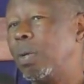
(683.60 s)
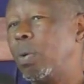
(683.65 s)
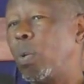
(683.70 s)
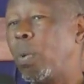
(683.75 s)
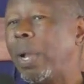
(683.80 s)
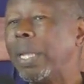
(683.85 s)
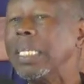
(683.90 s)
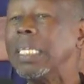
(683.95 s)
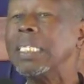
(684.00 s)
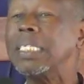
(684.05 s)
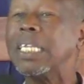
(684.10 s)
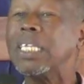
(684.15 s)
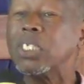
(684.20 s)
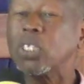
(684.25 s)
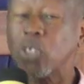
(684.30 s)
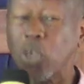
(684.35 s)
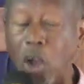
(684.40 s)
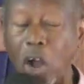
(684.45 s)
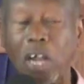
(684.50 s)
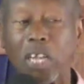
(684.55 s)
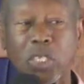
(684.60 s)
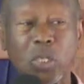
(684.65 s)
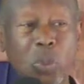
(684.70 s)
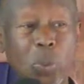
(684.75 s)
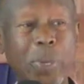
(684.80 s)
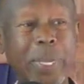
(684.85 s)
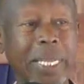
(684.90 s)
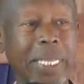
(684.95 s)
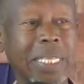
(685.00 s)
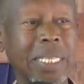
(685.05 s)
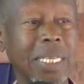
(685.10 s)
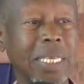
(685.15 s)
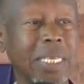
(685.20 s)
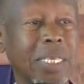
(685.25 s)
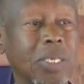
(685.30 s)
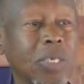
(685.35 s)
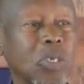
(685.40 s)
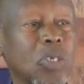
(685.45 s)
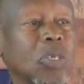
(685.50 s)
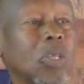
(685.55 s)
When it is God's will,
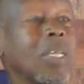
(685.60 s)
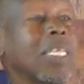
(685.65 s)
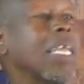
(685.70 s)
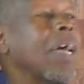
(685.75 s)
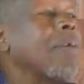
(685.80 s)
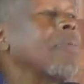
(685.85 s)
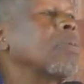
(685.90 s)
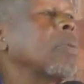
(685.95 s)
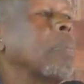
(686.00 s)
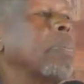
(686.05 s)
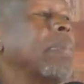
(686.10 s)
you don't have to